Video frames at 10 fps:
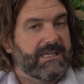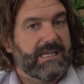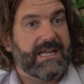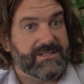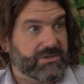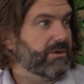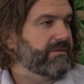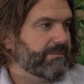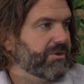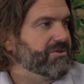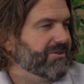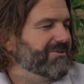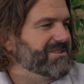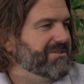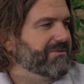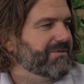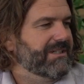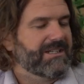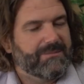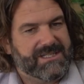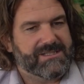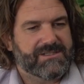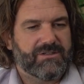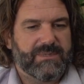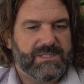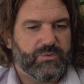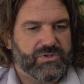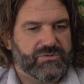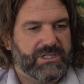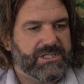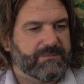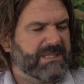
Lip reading: outside of the modular itself because it's so much more structured.